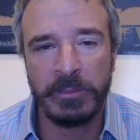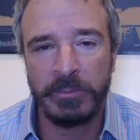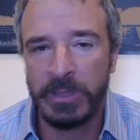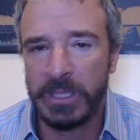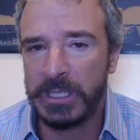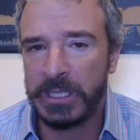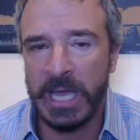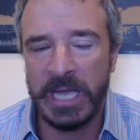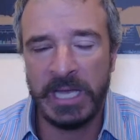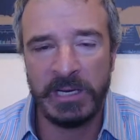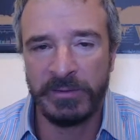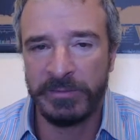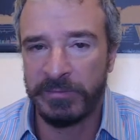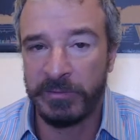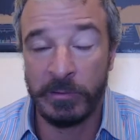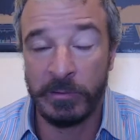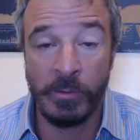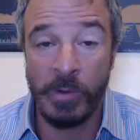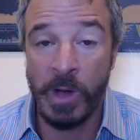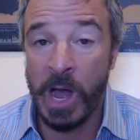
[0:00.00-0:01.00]
to be negative
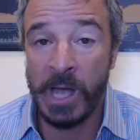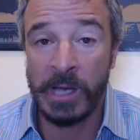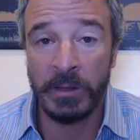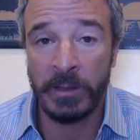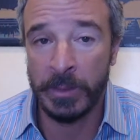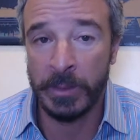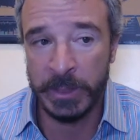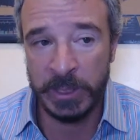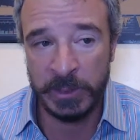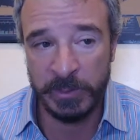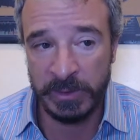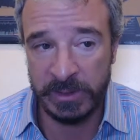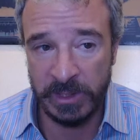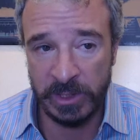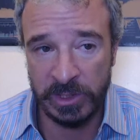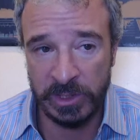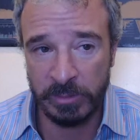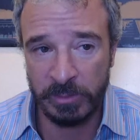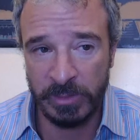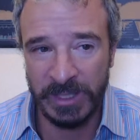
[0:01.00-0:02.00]
for a while on this
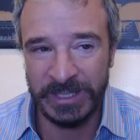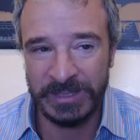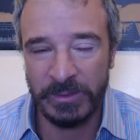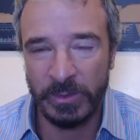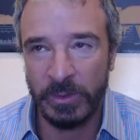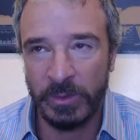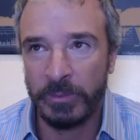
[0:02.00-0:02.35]
position because